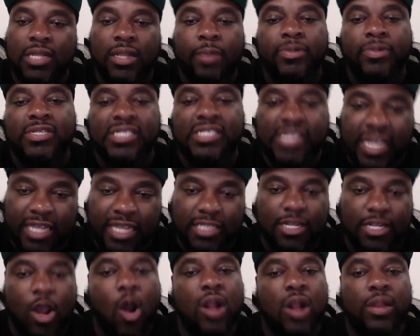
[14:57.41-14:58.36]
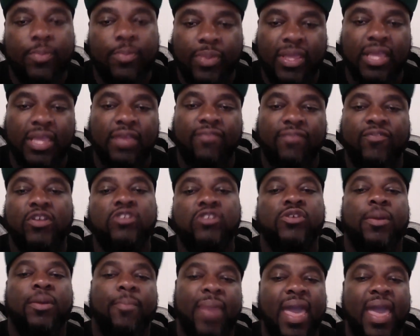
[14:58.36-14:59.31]
Number 6, Cardi B
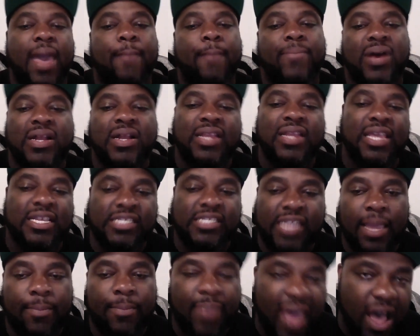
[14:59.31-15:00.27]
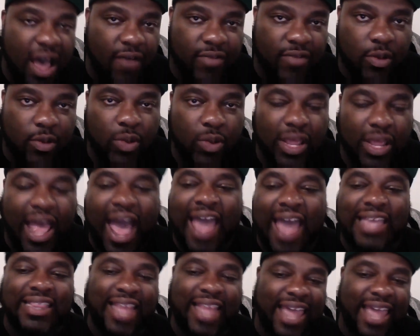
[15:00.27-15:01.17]
featuring Bad Bunny and J Balvin with I